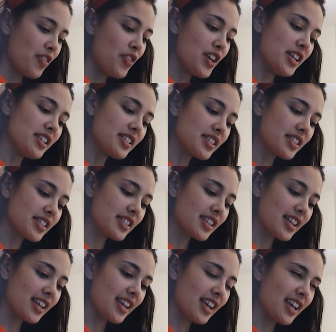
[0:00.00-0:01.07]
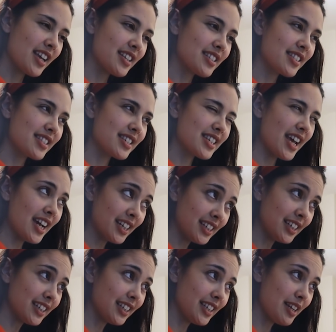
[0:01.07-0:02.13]
This is
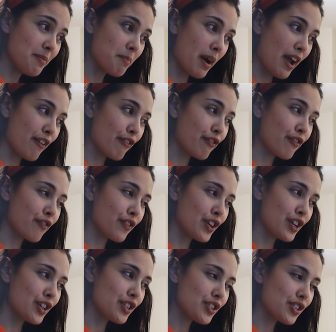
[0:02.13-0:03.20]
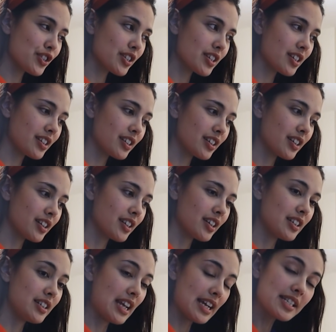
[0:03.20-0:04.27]
technically my first
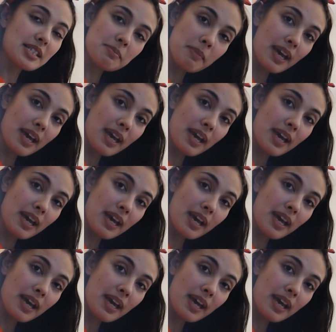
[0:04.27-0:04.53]
desk